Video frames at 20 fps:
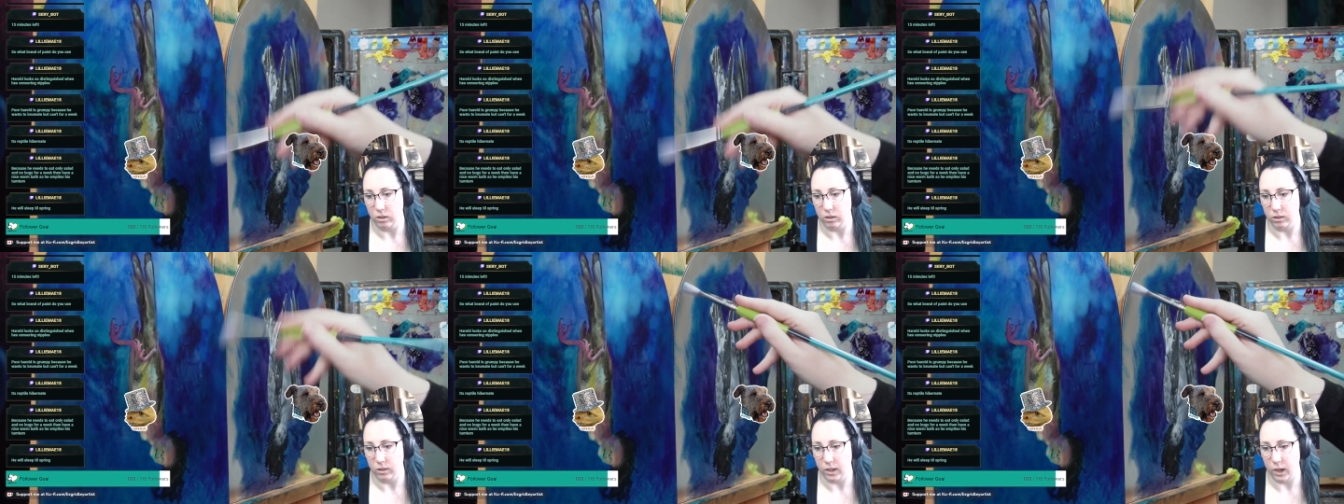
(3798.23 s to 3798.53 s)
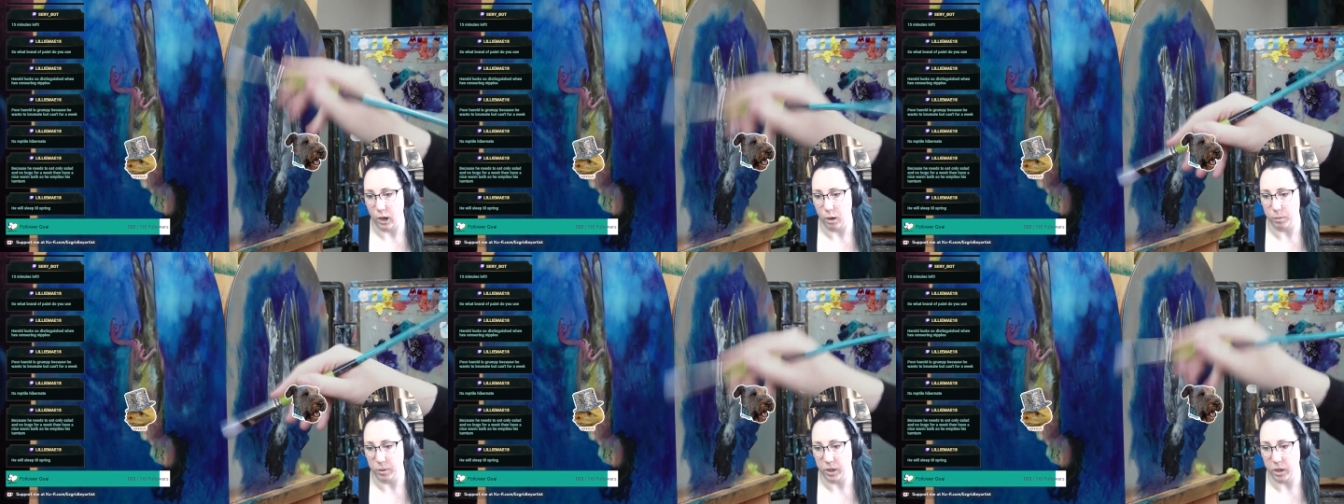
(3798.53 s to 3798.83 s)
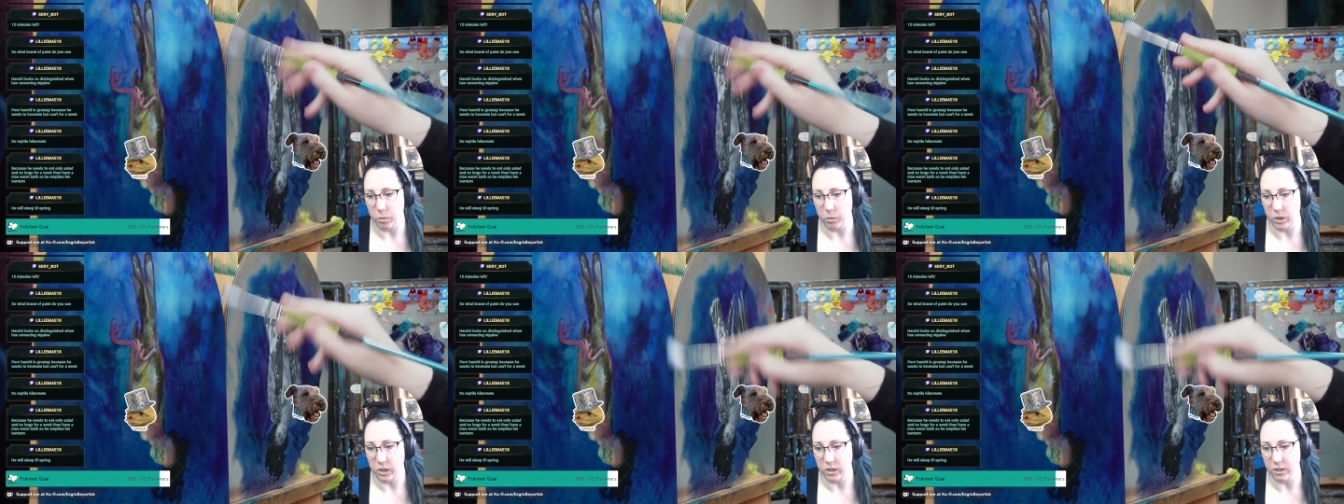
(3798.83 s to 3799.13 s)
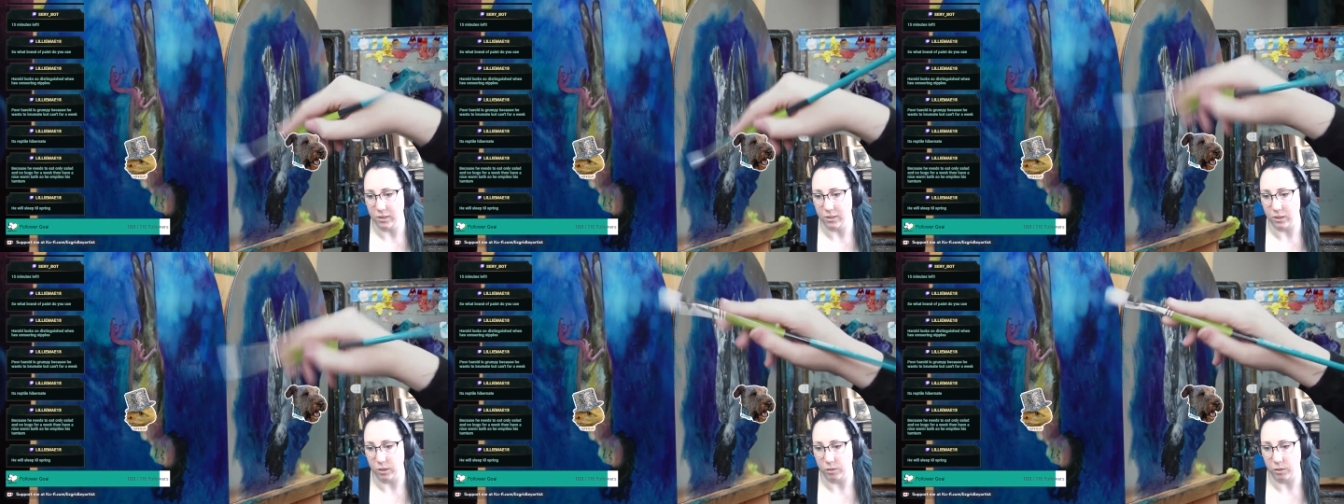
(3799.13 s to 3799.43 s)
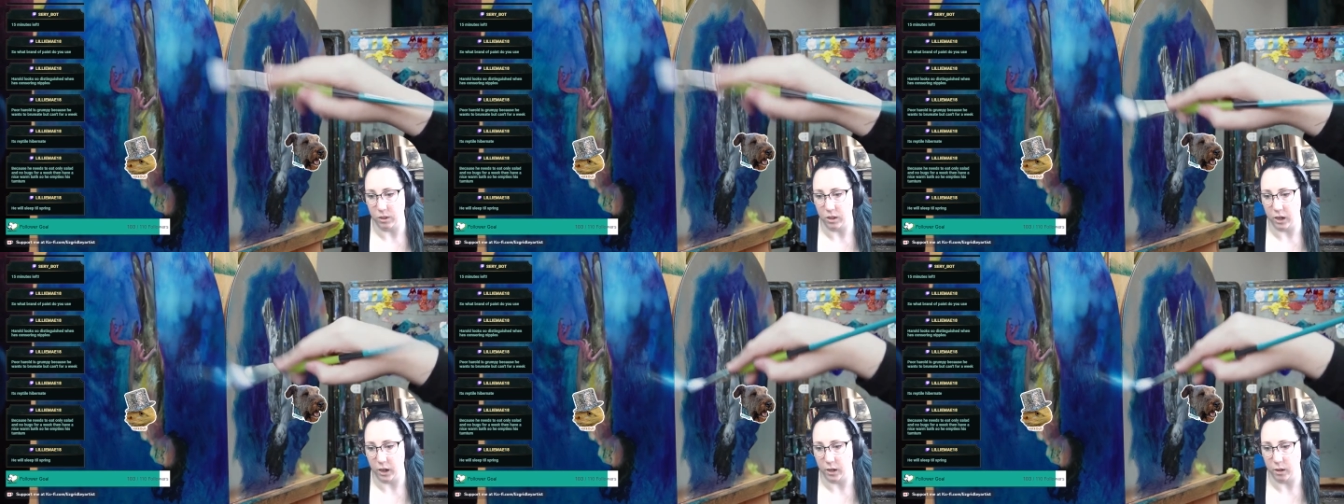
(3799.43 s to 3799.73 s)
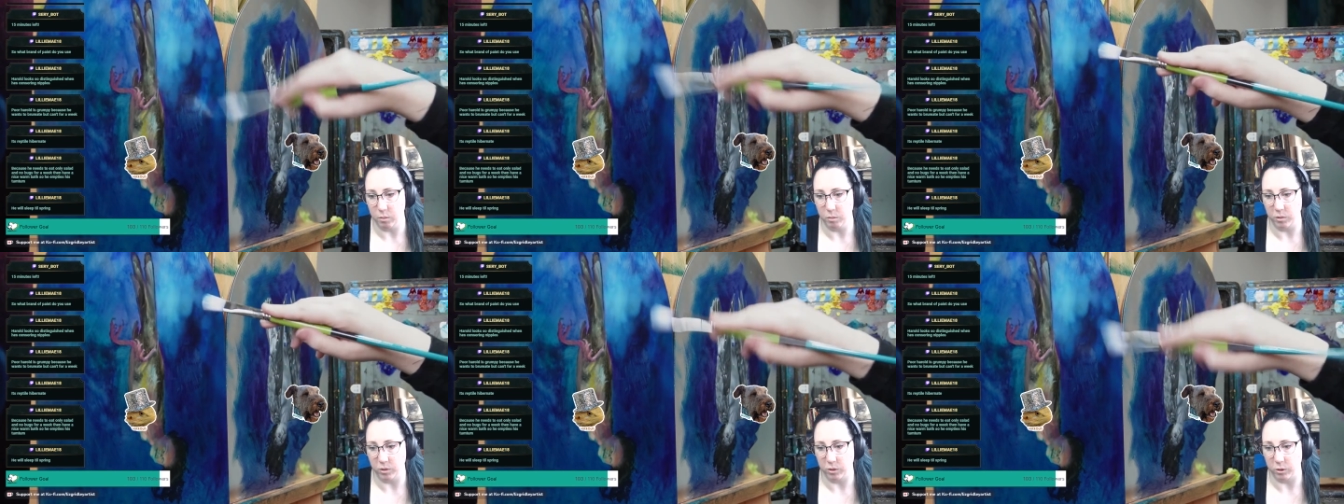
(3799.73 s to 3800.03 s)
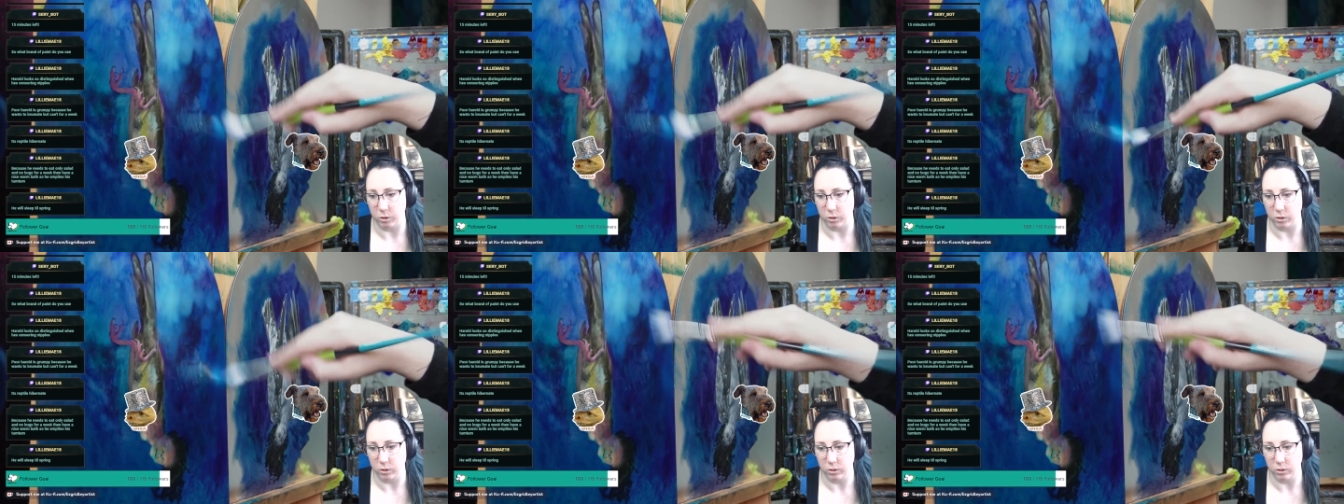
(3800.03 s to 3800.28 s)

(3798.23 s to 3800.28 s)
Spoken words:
How many winters have you had him for?